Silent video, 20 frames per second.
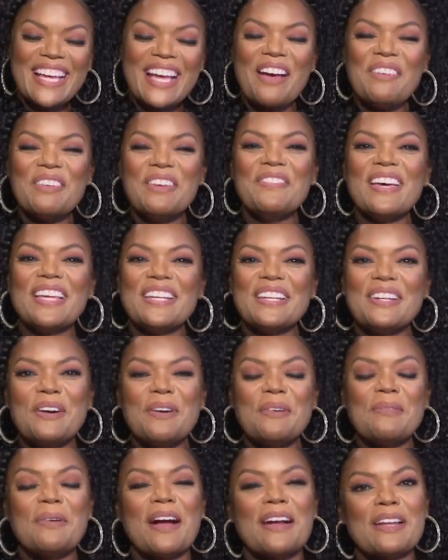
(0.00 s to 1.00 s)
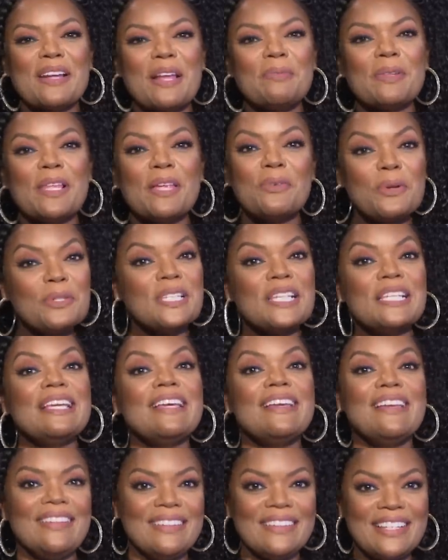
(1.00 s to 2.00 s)
I'm Yvette Nicole Brown, and I play
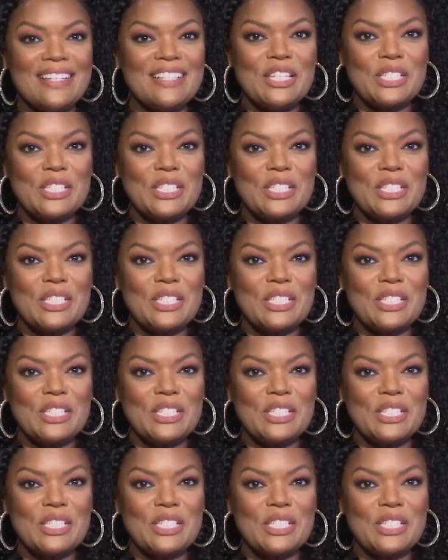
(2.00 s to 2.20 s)
Rosaleen in